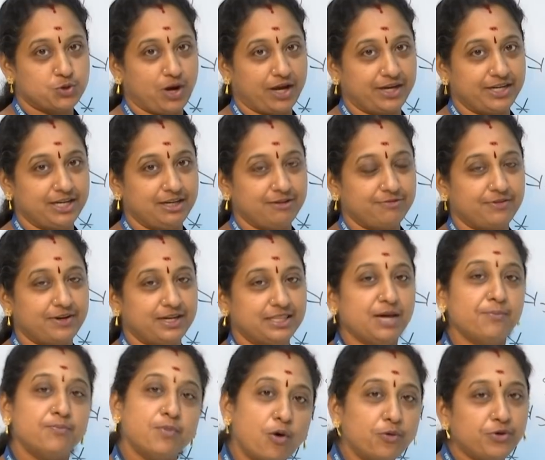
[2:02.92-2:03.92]
to identify
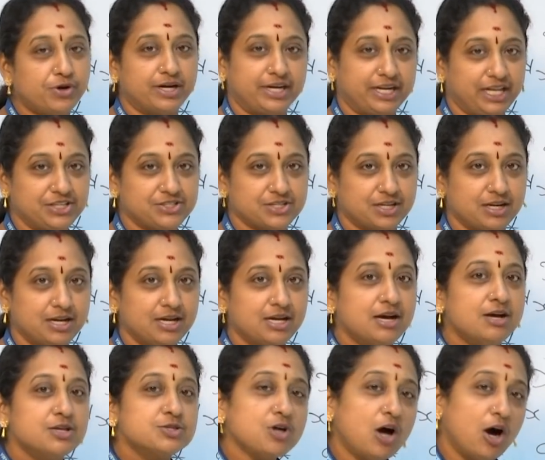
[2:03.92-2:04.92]
the bounded region.
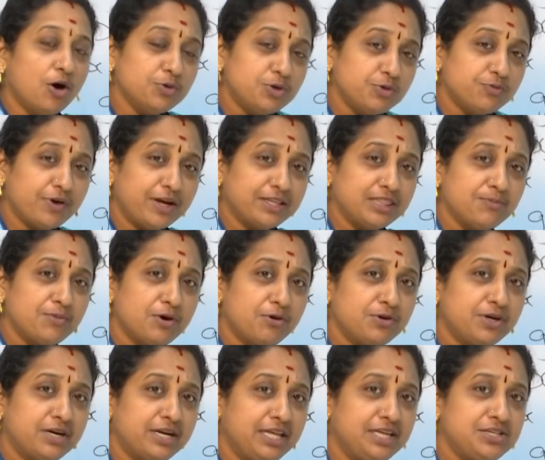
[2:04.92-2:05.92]
So how to find the
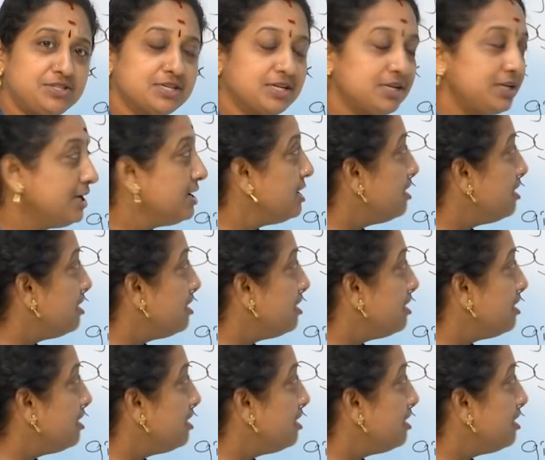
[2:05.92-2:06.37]
bounded region?